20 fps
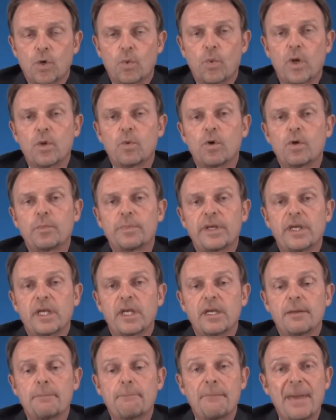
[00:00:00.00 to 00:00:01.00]
We will
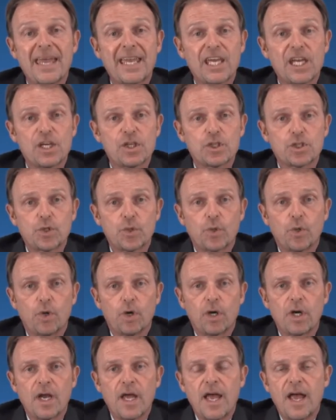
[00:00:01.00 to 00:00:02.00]
be making
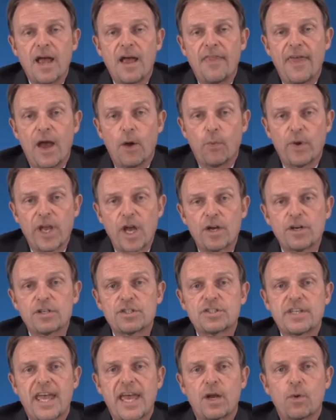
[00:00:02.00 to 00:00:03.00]
sure that we
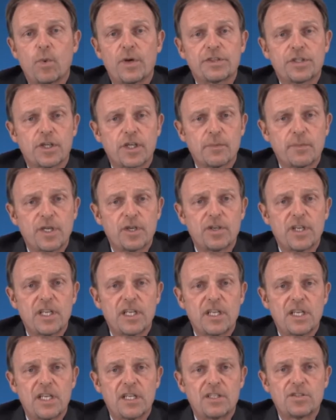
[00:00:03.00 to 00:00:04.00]
understand what the community
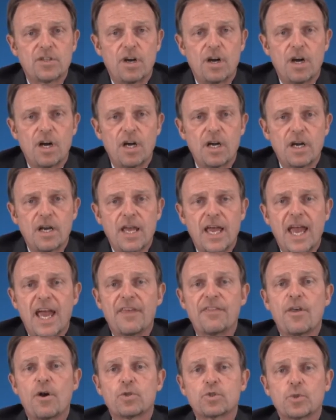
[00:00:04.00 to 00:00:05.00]
needs are,
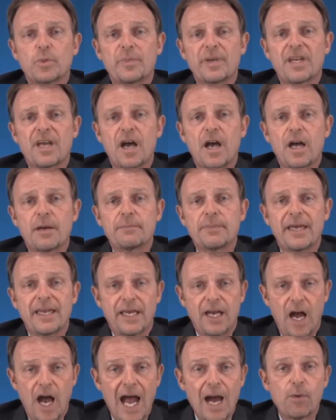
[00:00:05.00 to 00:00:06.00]
and those will become
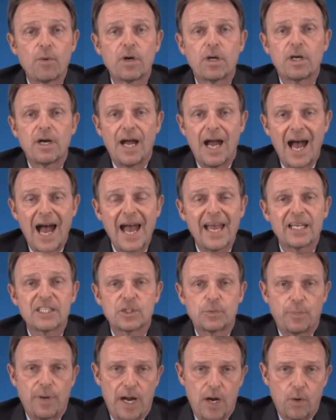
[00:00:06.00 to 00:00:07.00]
our
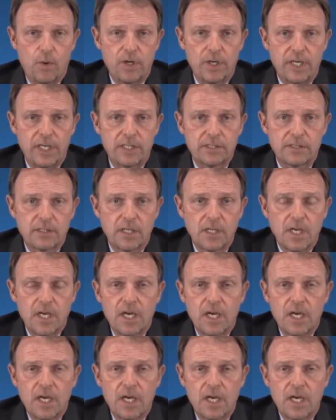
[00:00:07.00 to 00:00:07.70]
highest priorities.